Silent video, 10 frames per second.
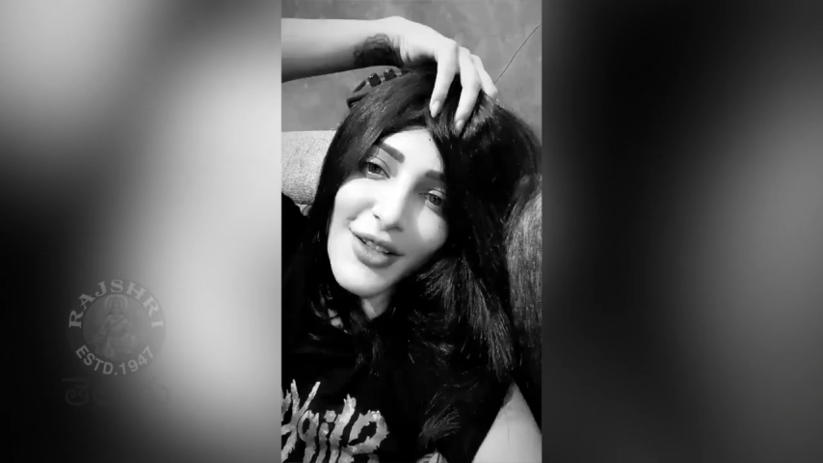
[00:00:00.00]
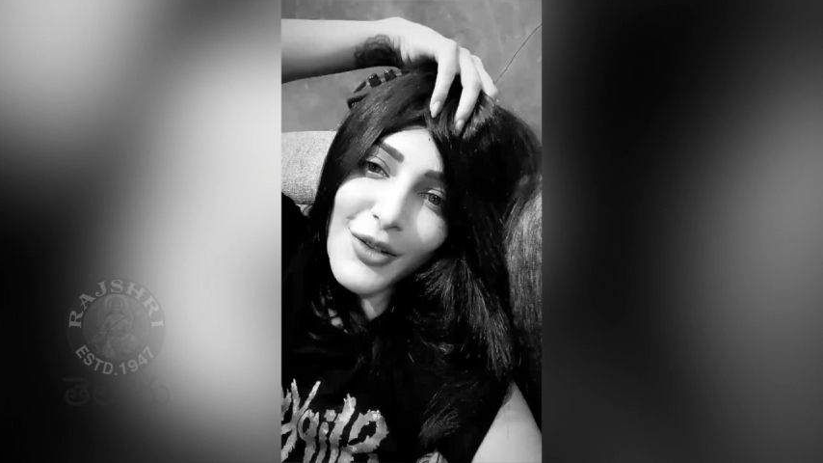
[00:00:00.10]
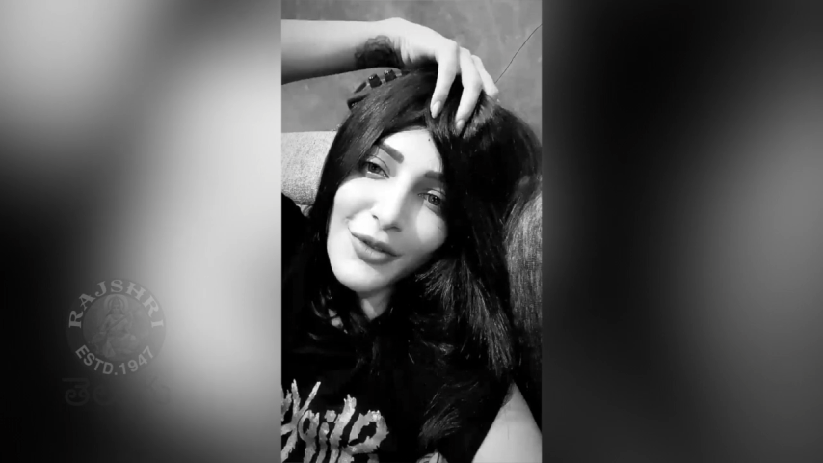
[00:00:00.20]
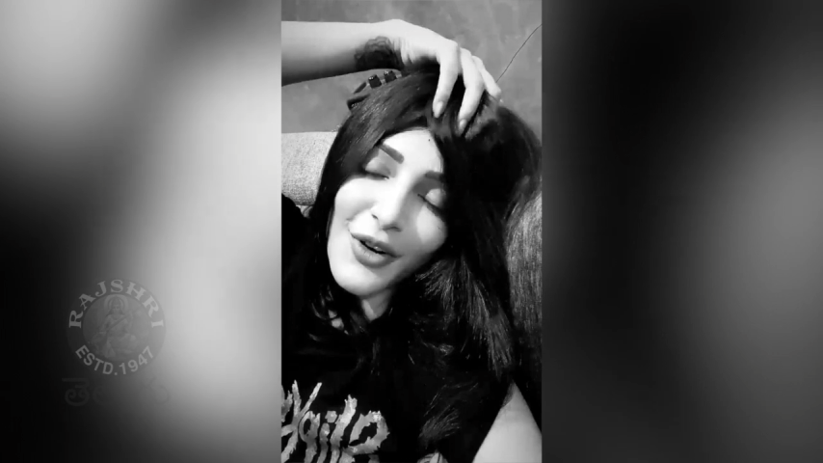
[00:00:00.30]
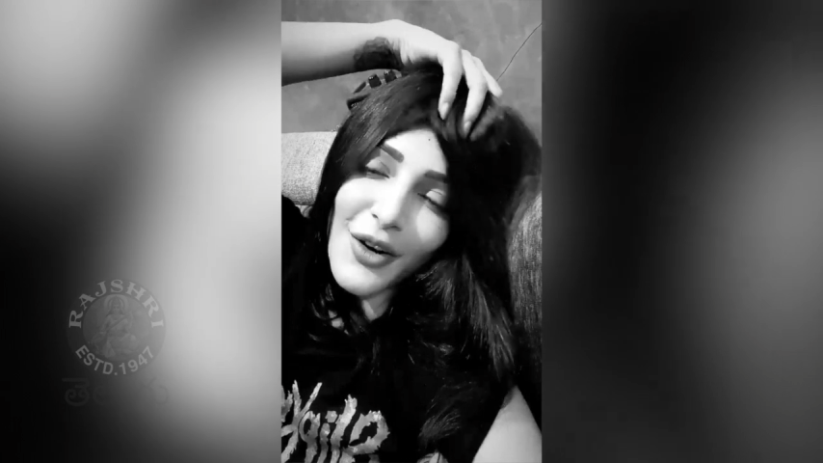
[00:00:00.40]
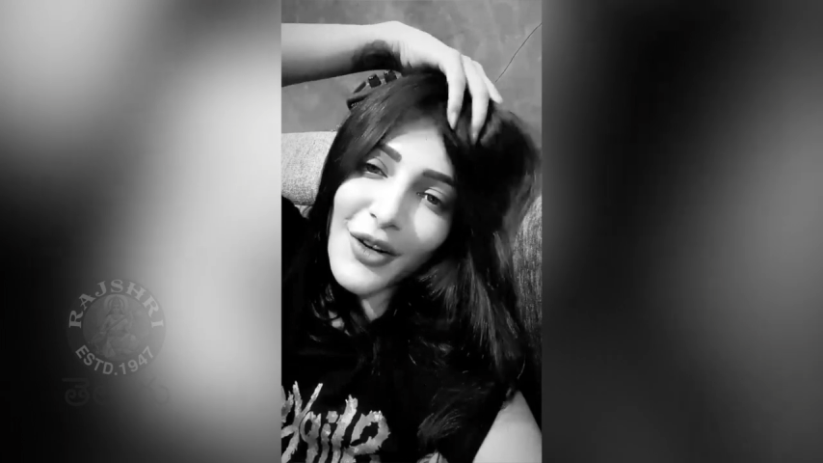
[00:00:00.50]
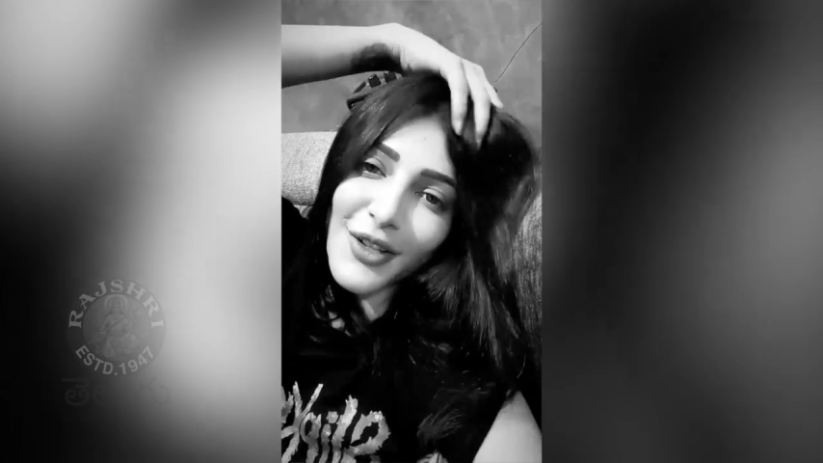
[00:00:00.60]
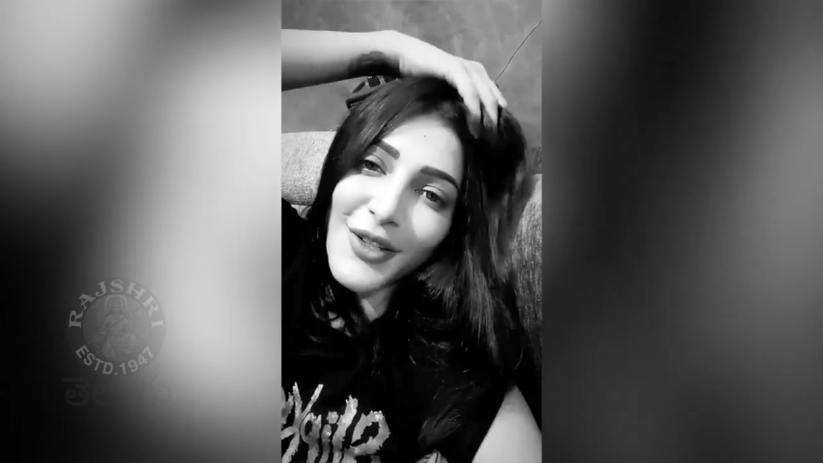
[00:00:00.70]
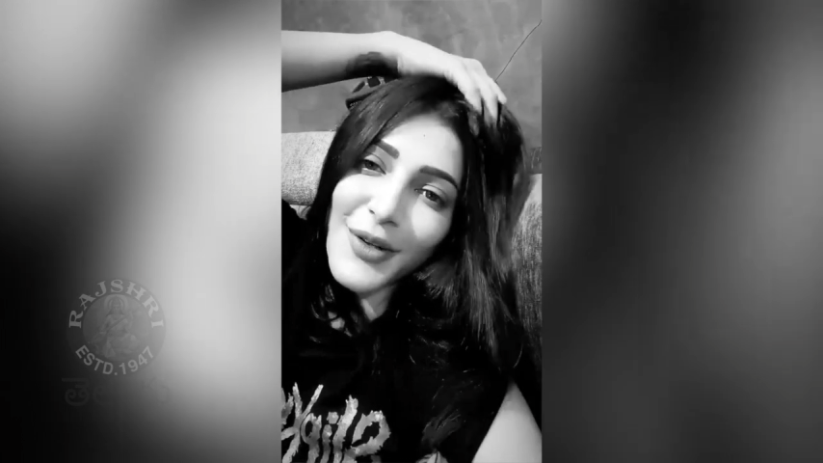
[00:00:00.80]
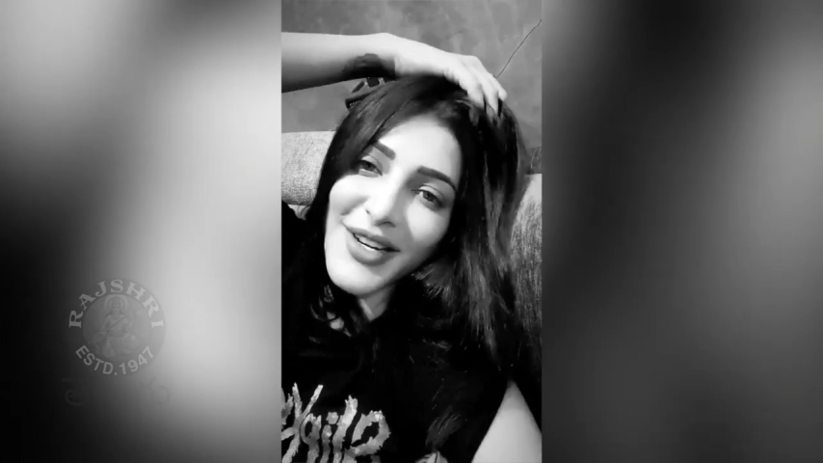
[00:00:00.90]
you for all
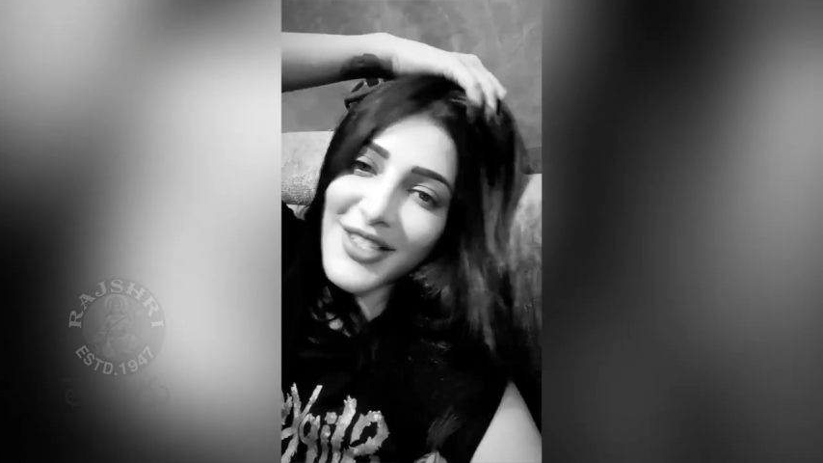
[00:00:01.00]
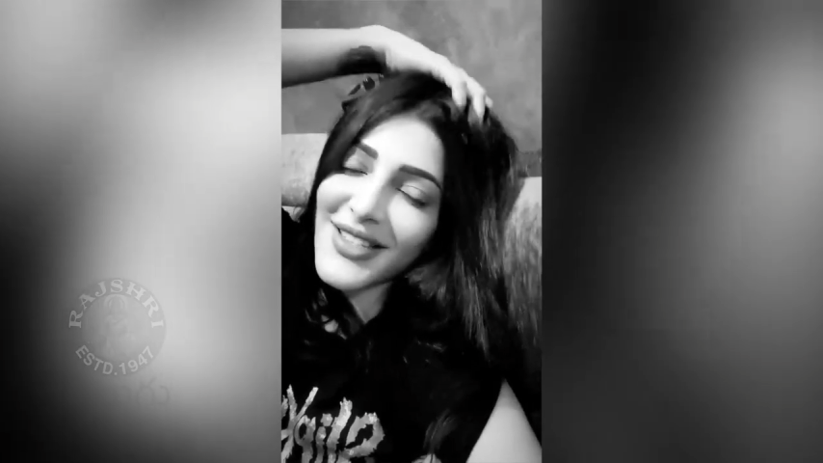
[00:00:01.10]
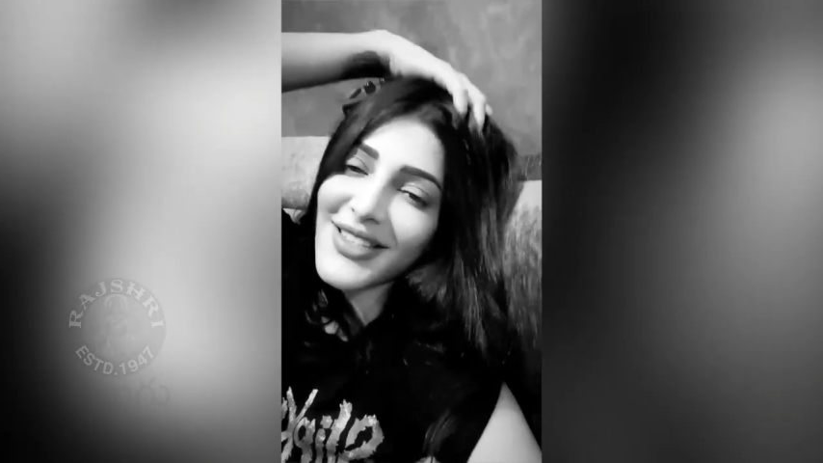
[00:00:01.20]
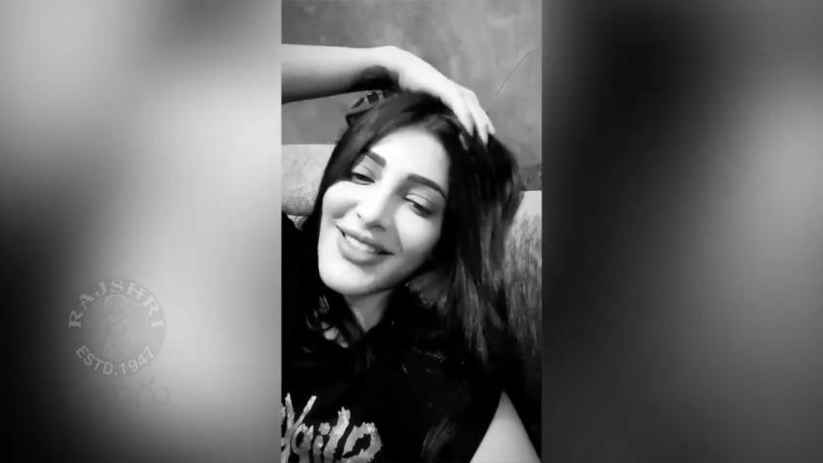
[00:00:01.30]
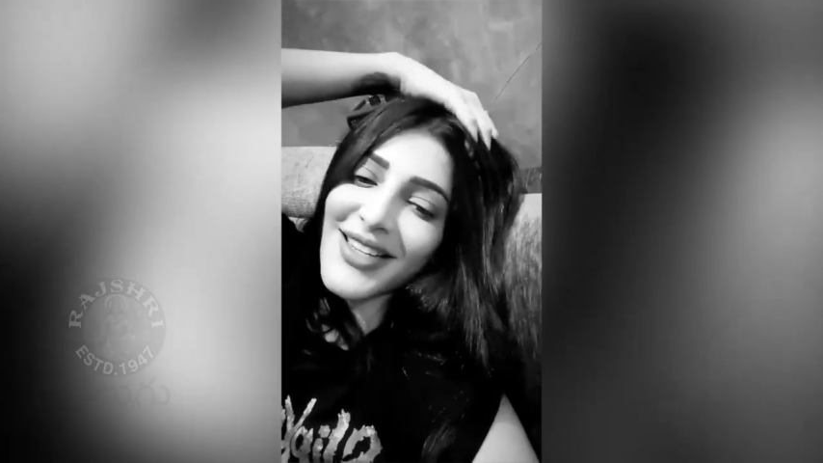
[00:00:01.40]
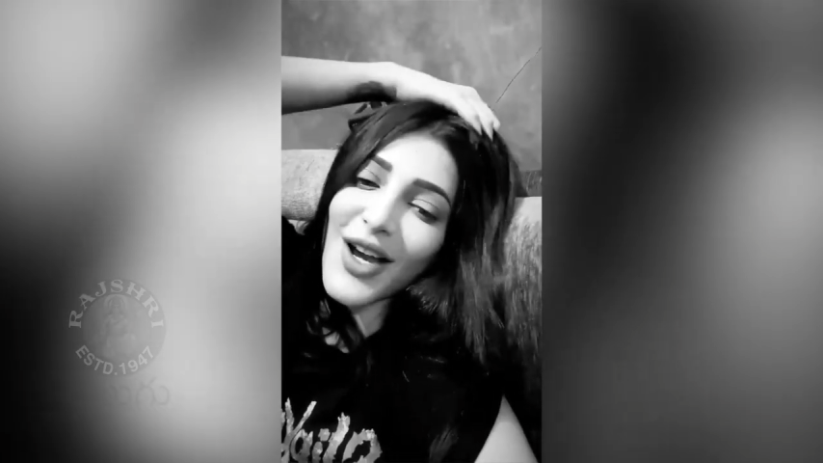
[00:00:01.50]
your questions.